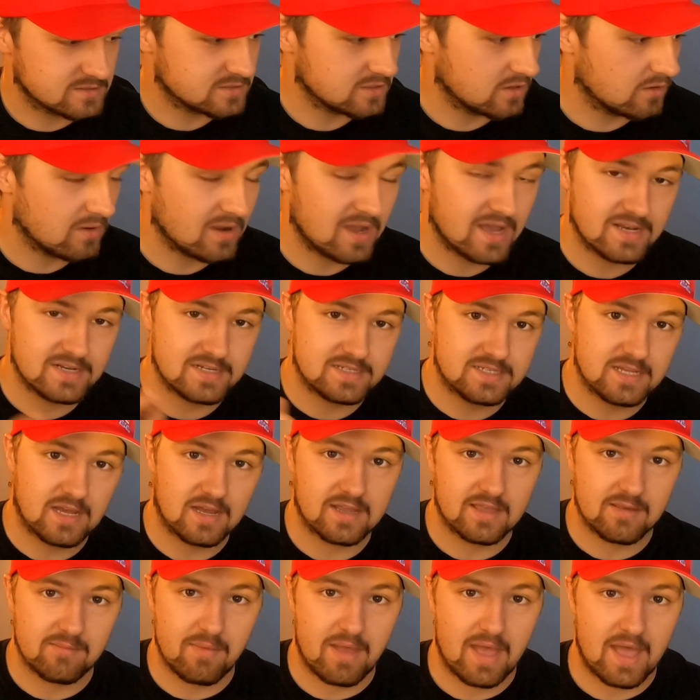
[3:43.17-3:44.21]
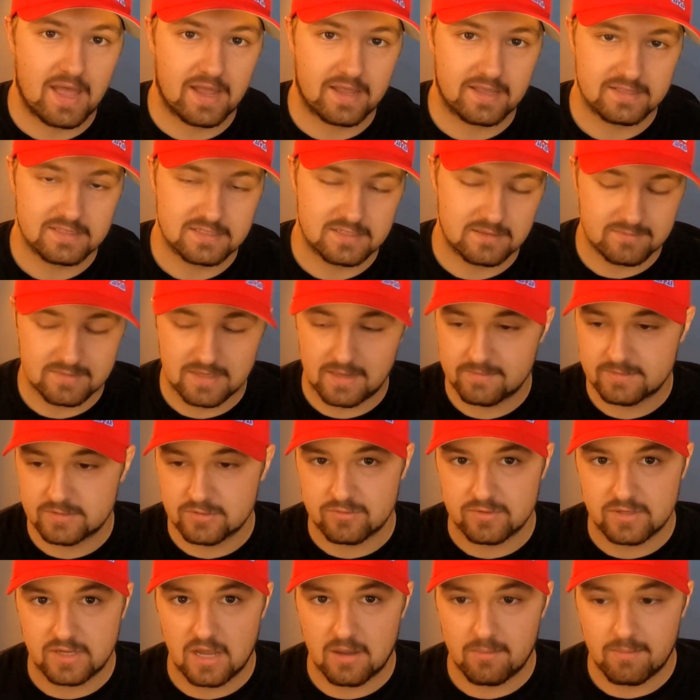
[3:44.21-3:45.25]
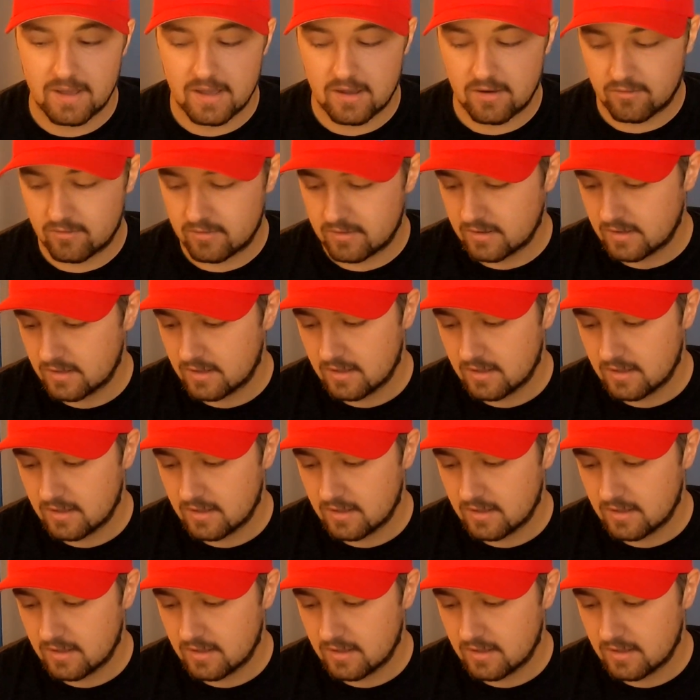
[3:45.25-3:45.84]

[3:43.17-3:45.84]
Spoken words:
So I had to tuck it back, and sometimes it would come out.